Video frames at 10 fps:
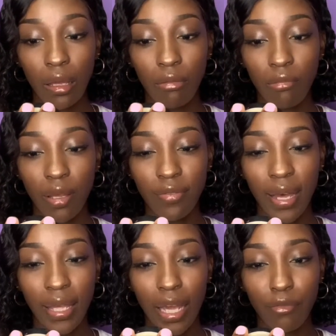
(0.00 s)
If I
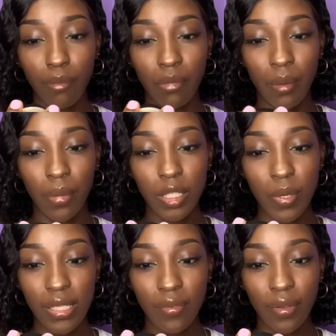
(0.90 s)
can remember
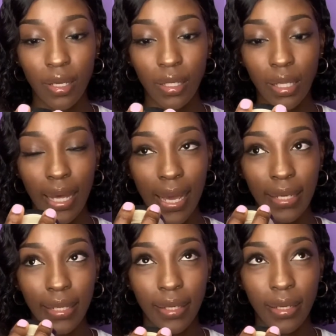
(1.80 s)
specifically, I
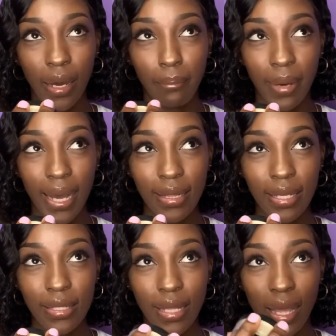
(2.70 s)
did not buy
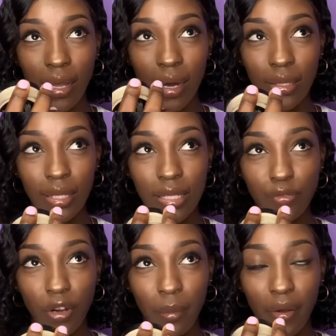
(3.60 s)
this. I got this
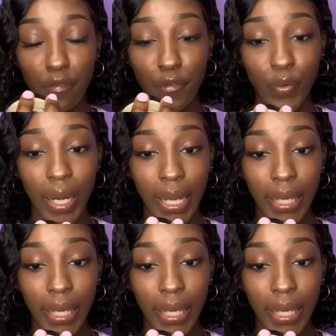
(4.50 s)
from a friend.